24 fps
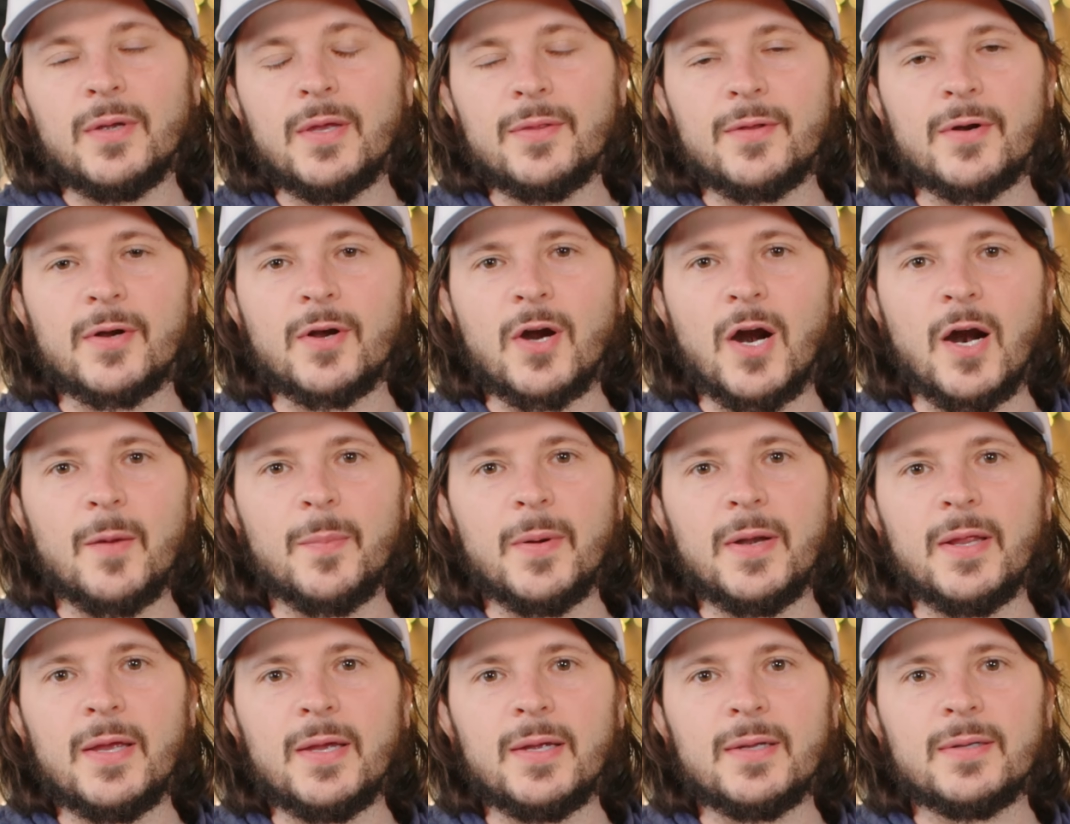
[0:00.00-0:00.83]
either
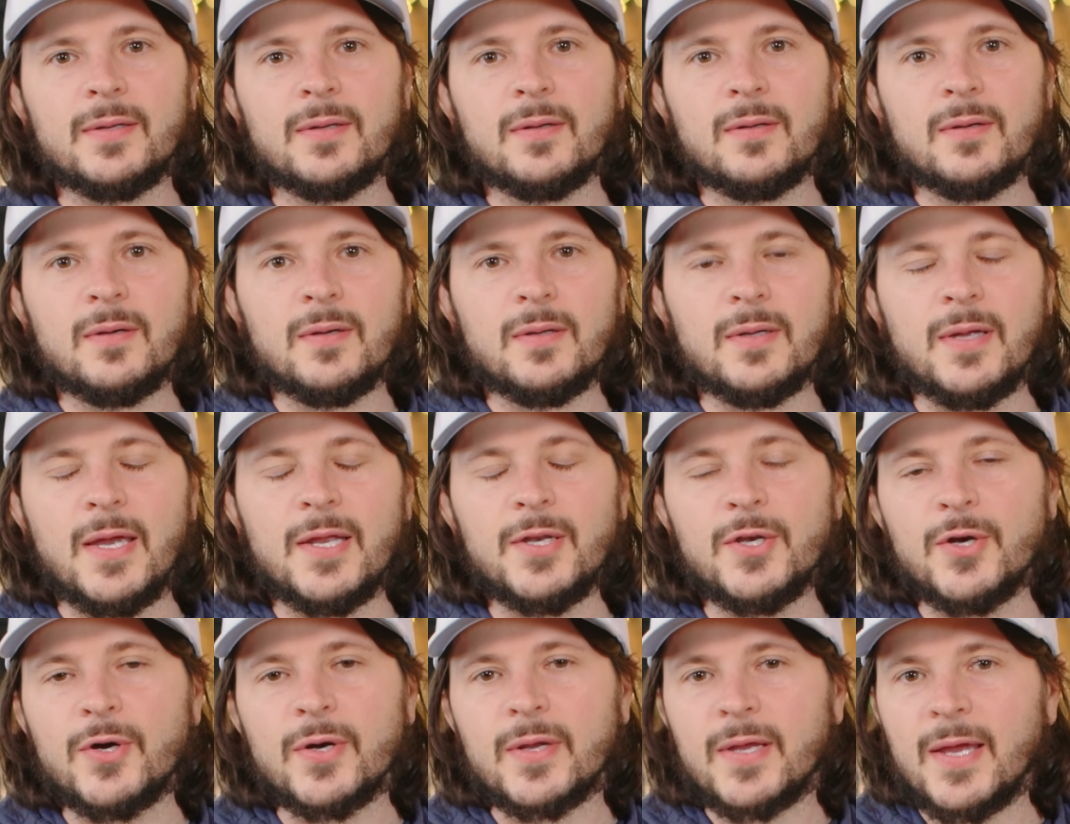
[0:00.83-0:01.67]
carbonate
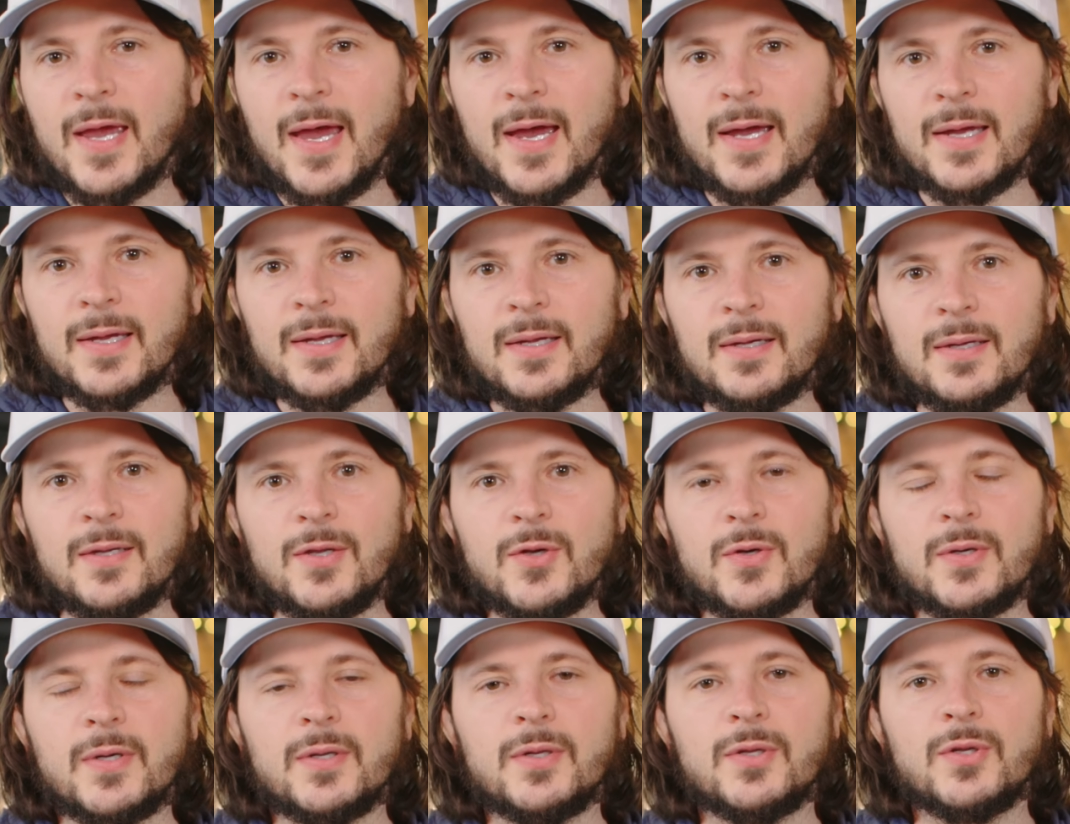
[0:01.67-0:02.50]
in your keg,
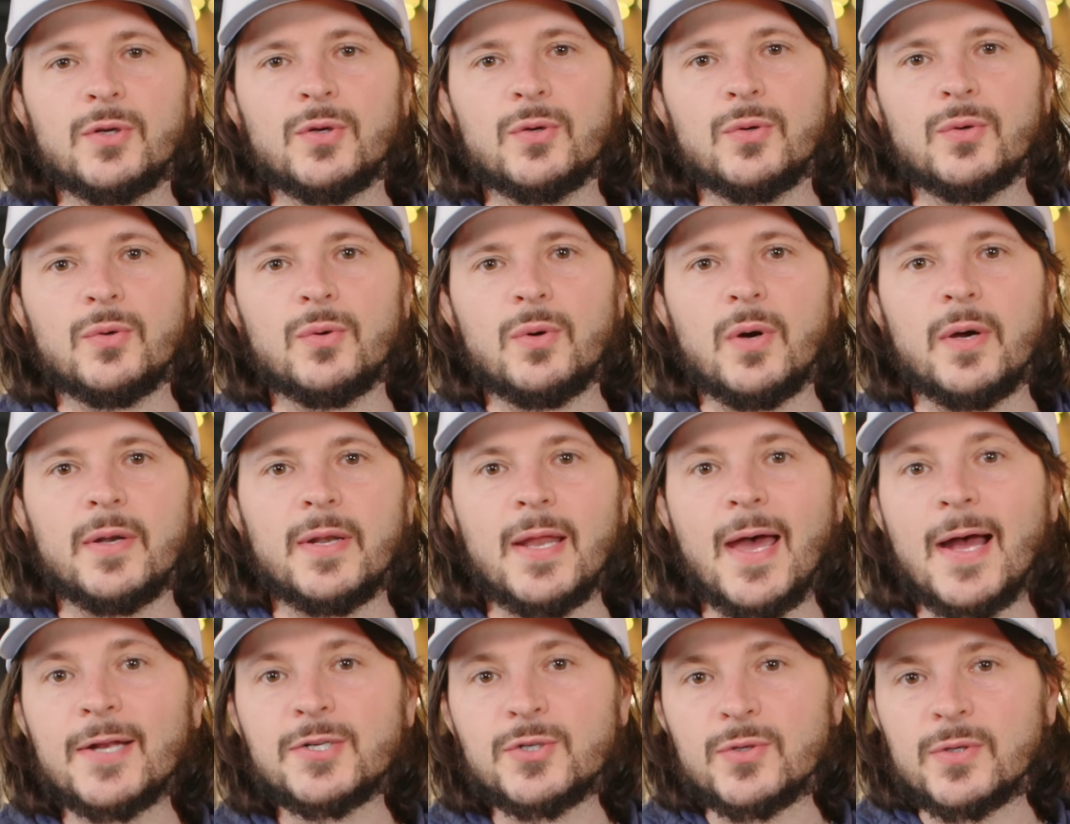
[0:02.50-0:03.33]
you can do a
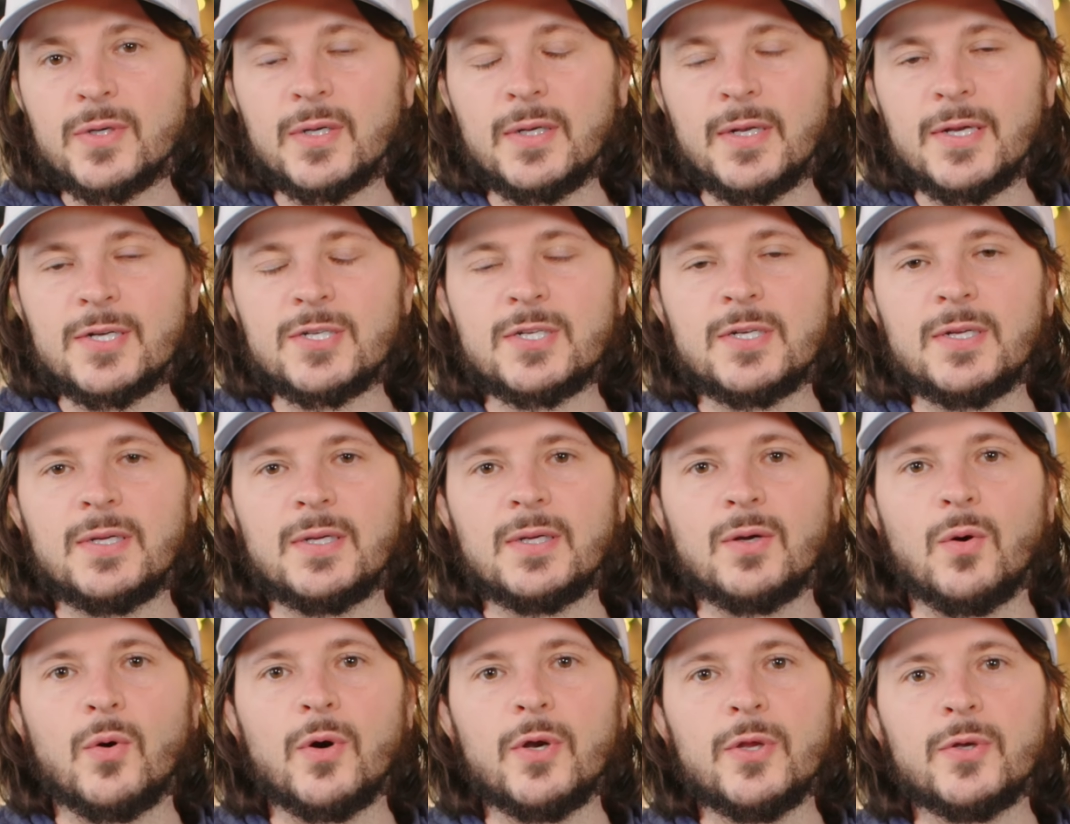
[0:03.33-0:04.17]
natural
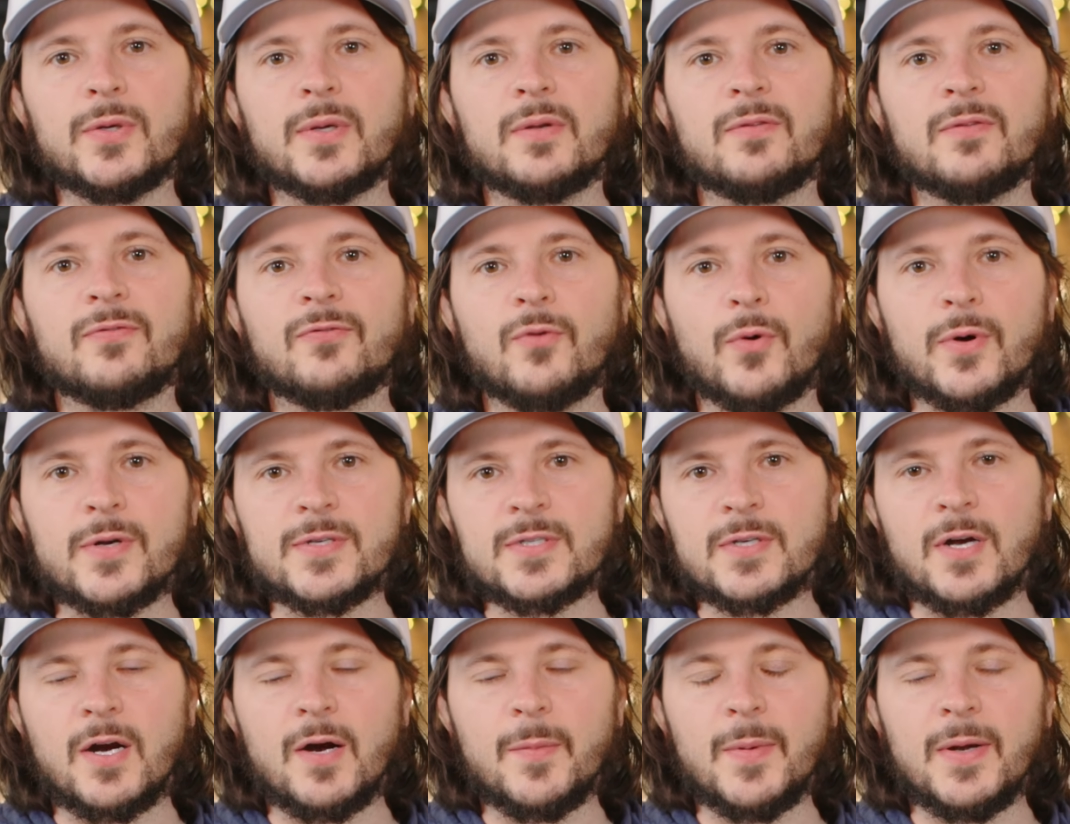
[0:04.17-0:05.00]
conditioning, or you can
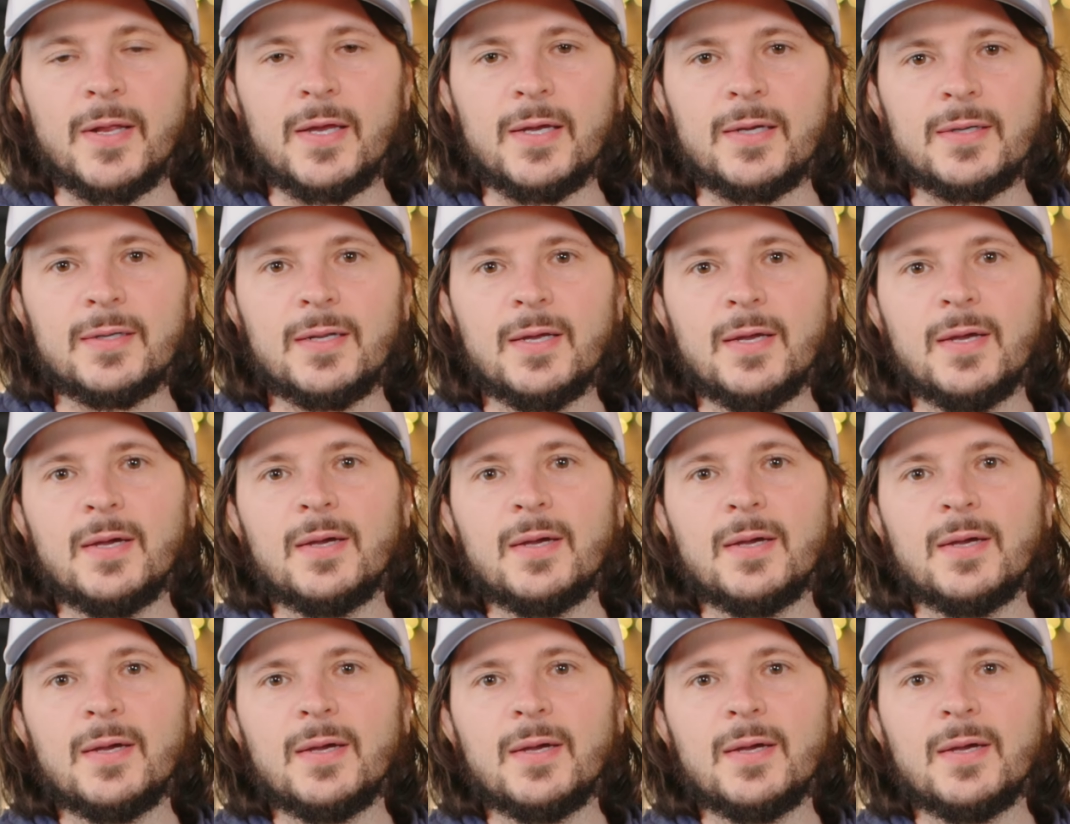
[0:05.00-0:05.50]
force carbonate.